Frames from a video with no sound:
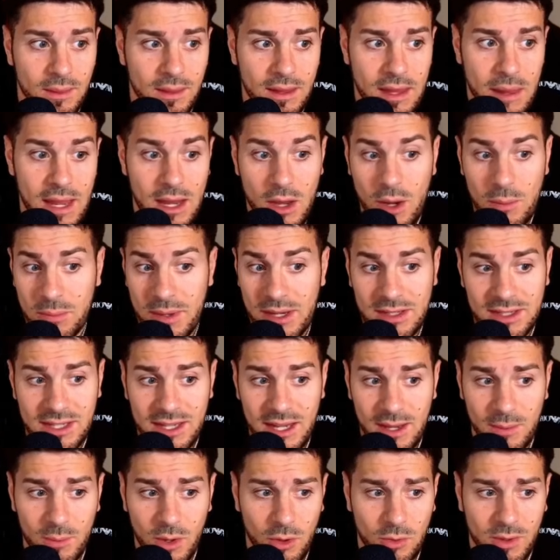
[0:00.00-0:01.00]
And obviously,
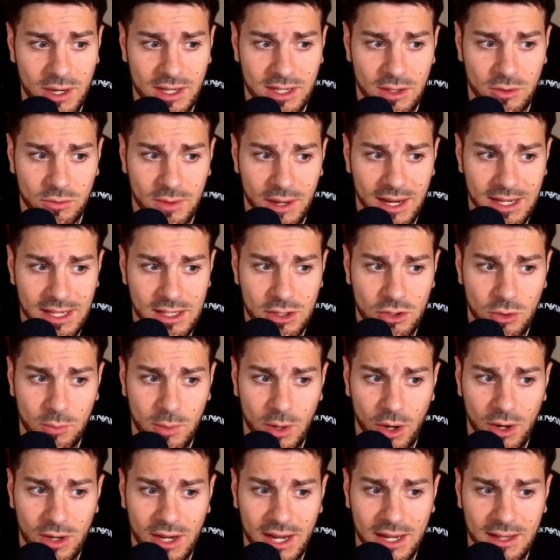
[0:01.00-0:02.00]
I'm already ready to
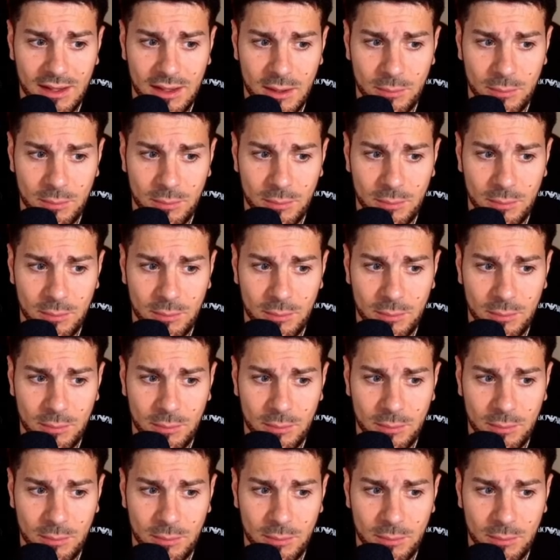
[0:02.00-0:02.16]
blockade.